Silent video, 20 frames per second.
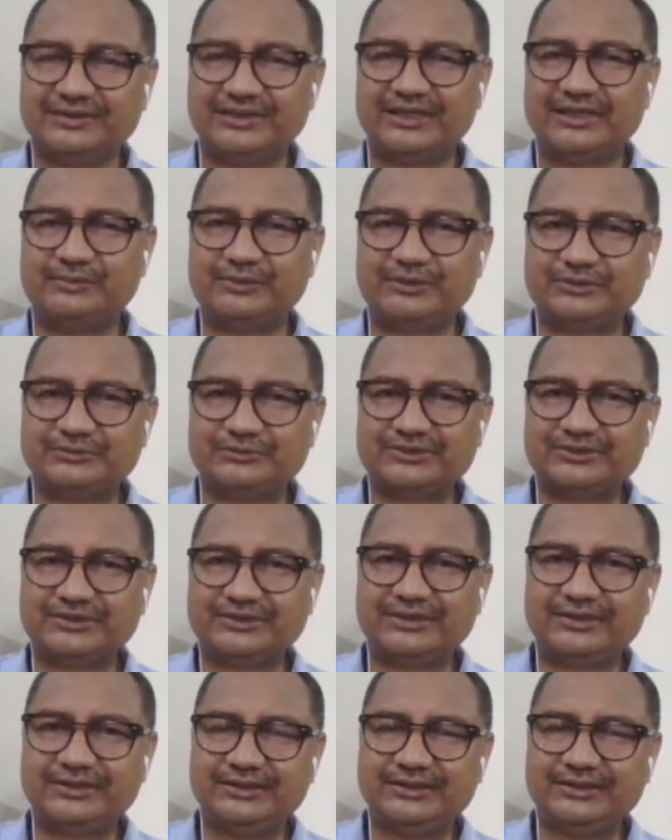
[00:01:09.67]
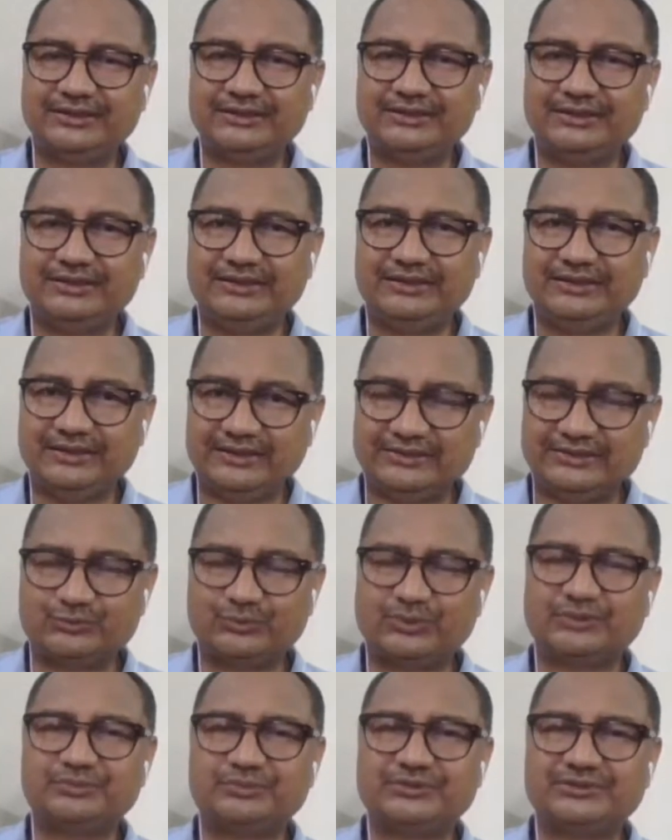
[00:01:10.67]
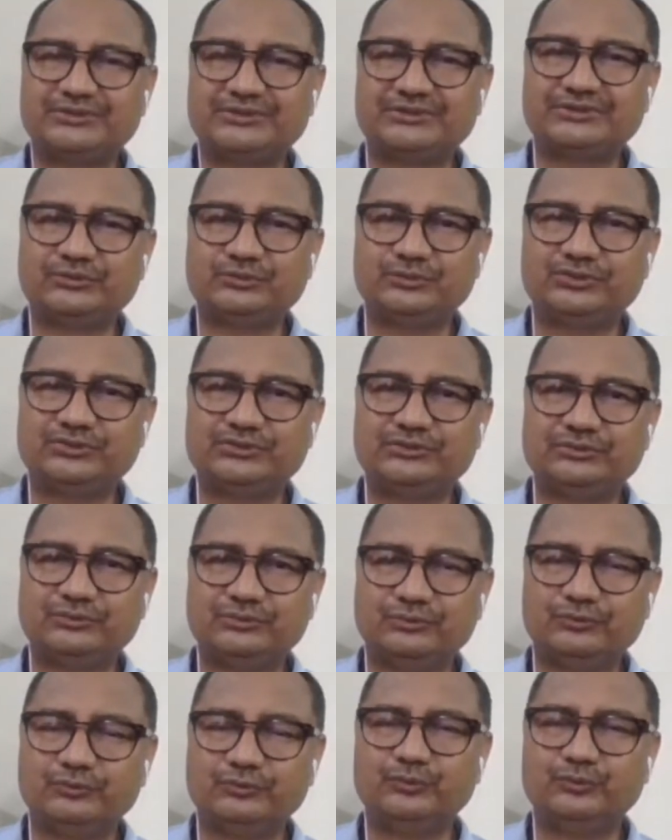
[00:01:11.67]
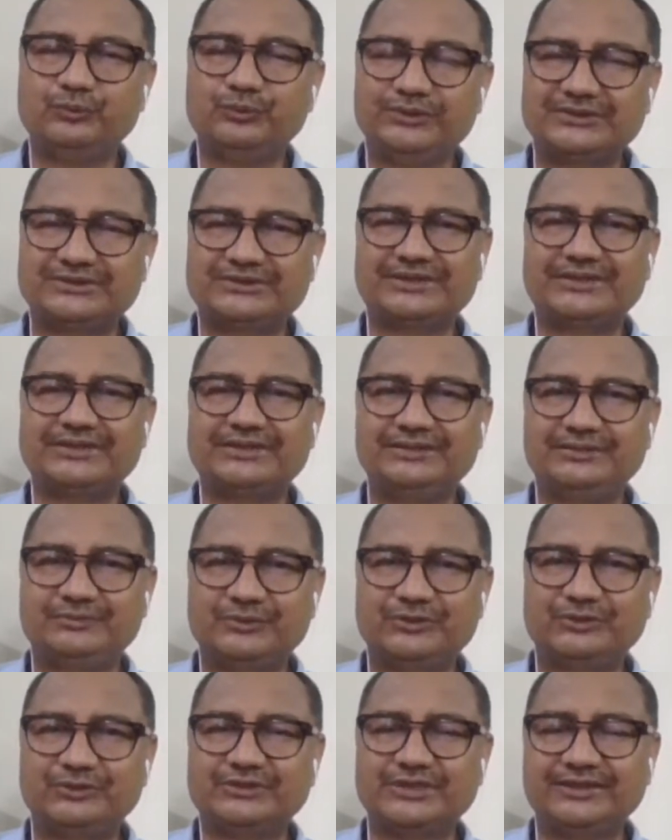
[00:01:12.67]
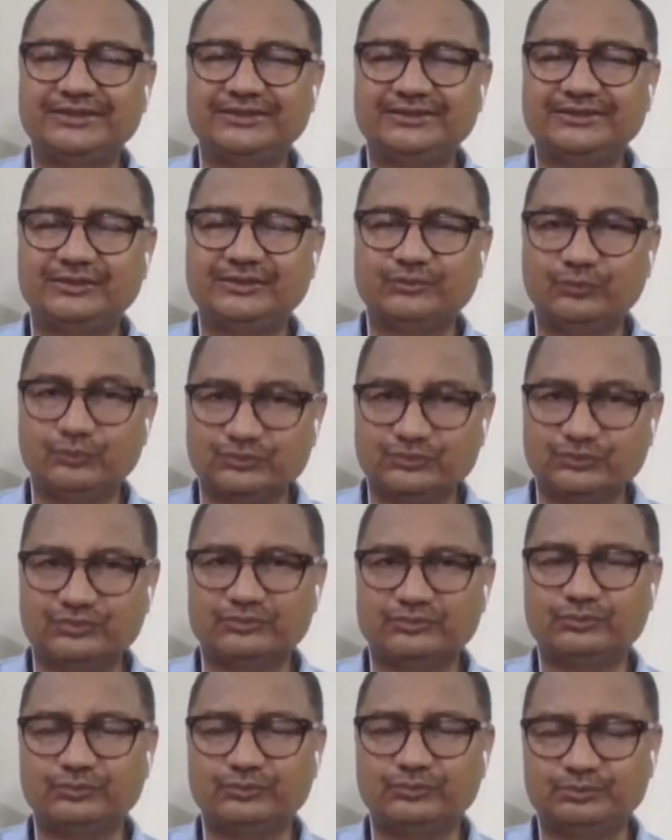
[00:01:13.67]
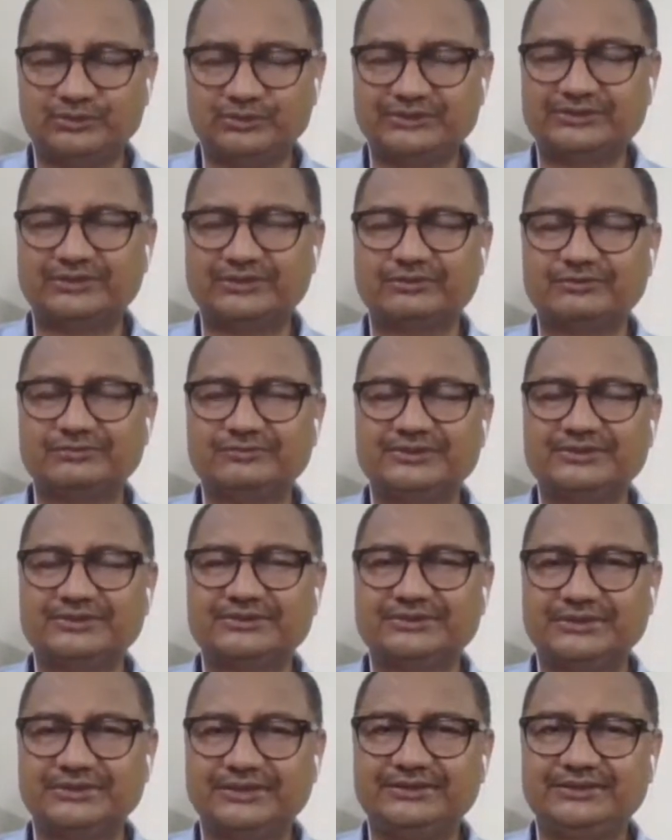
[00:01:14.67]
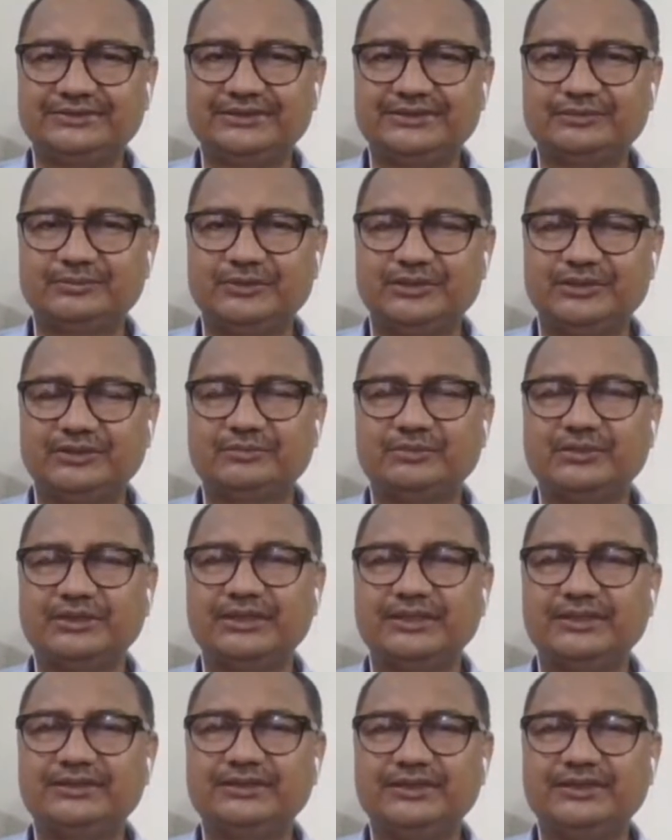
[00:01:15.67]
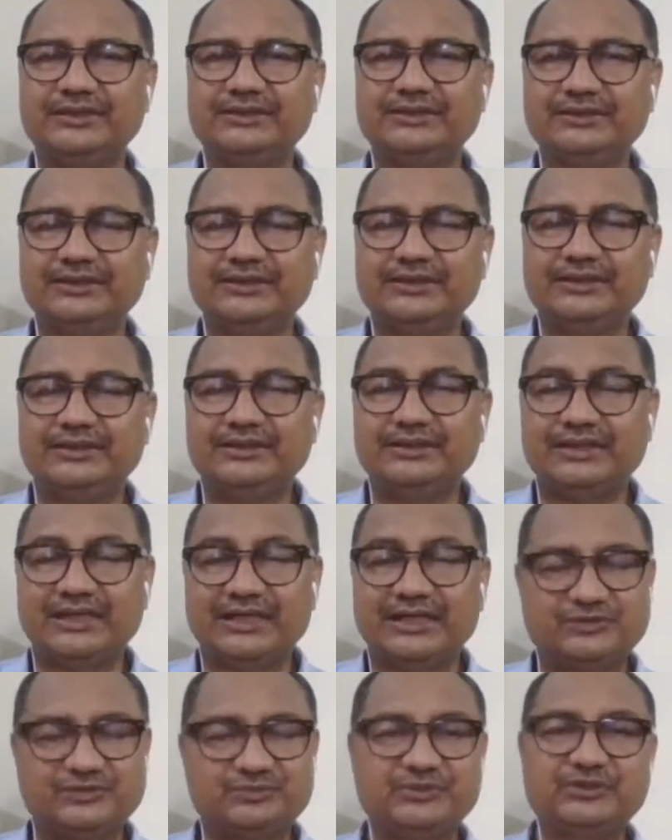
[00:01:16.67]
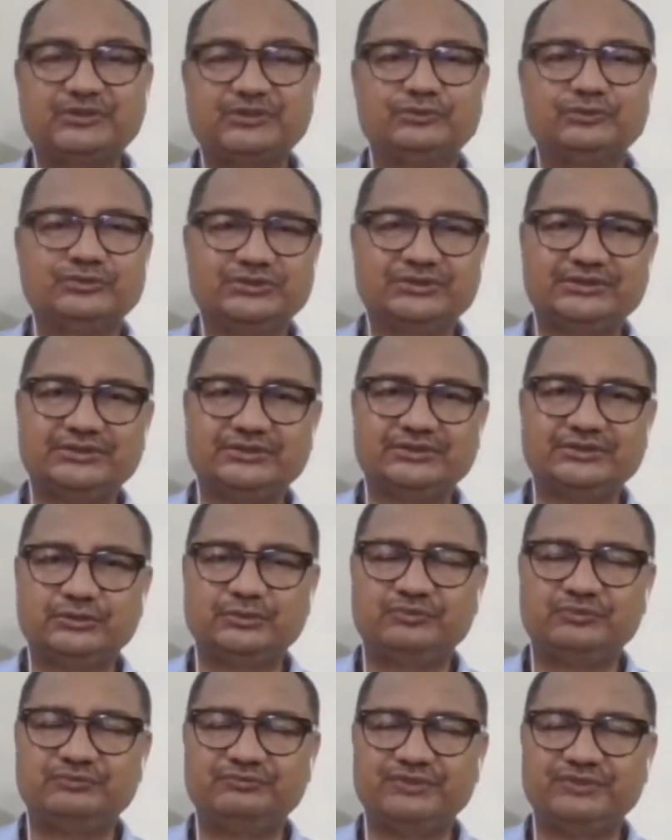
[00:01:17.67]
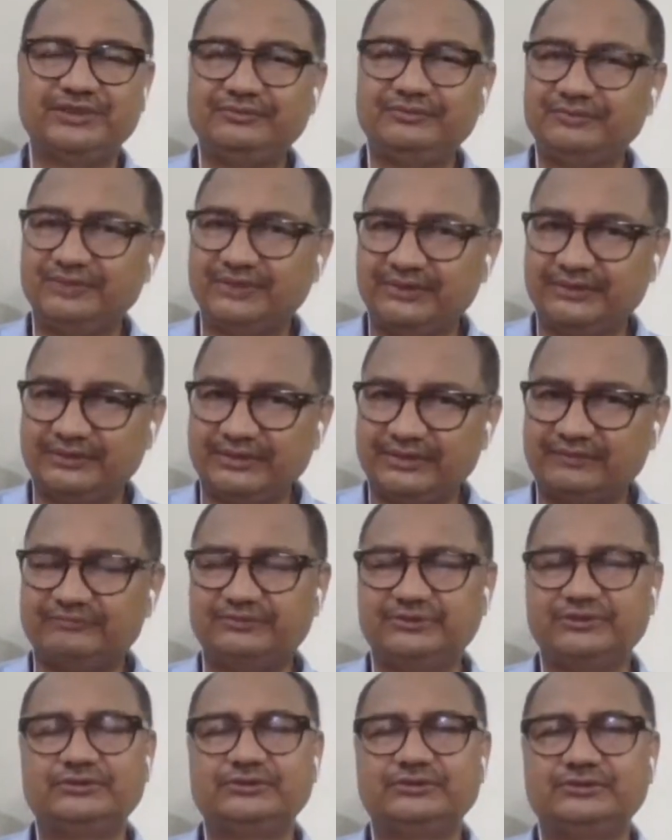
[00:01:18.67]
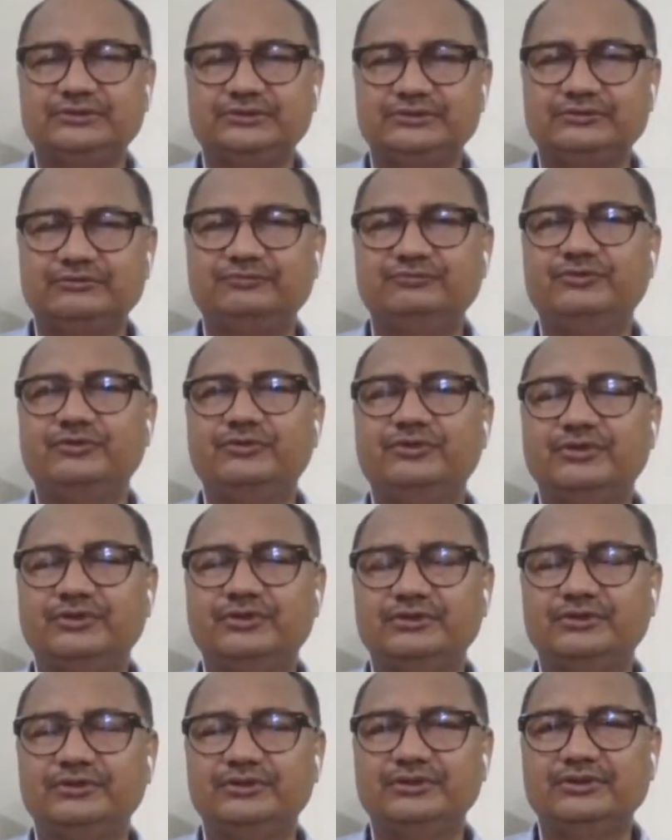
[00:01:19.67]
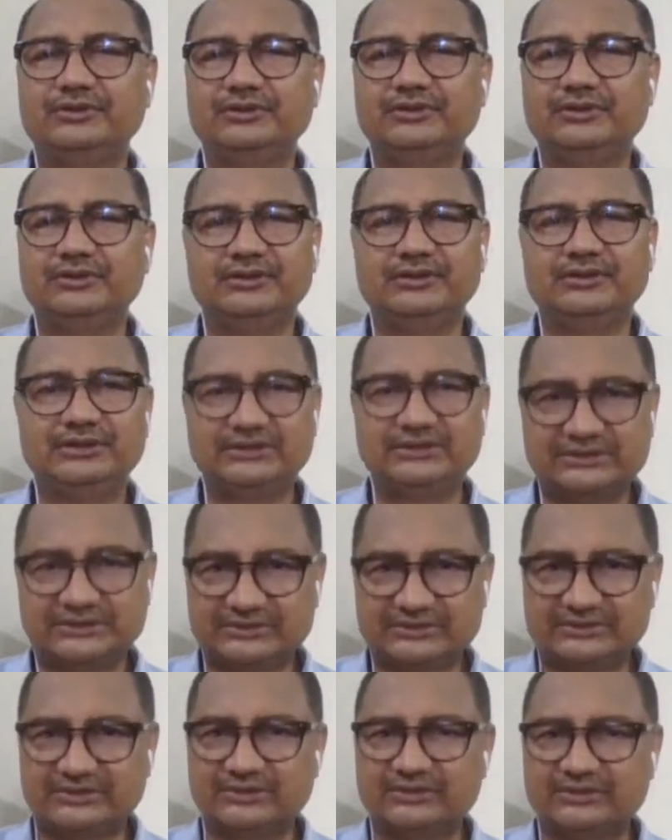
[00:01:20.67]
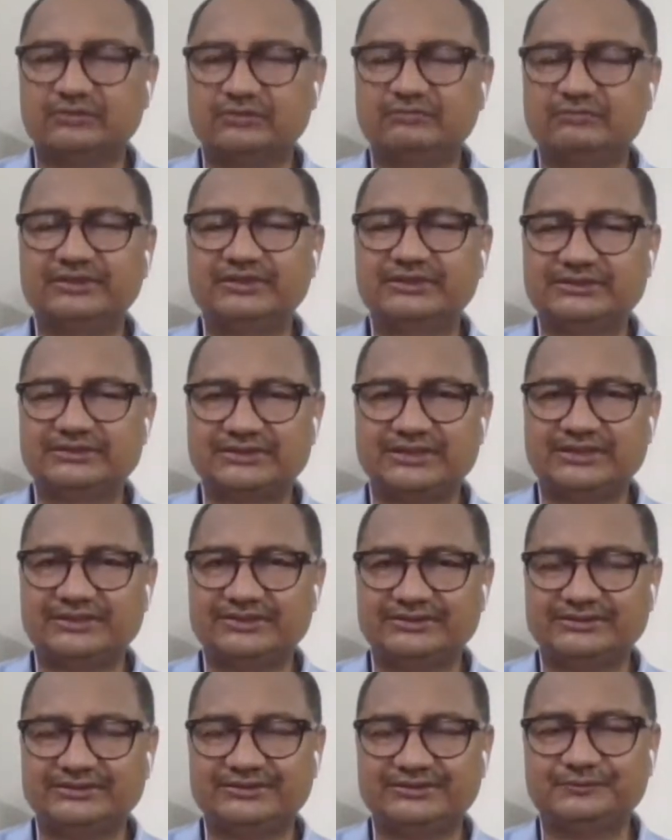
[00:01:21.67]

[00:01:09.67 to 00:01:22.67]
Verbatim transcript: I mean to say, he is one person which whom we study because I did a course on peace and conflict studies, and Mahatma Gandhi has, has been considered to be very, very relevant for this conflict studies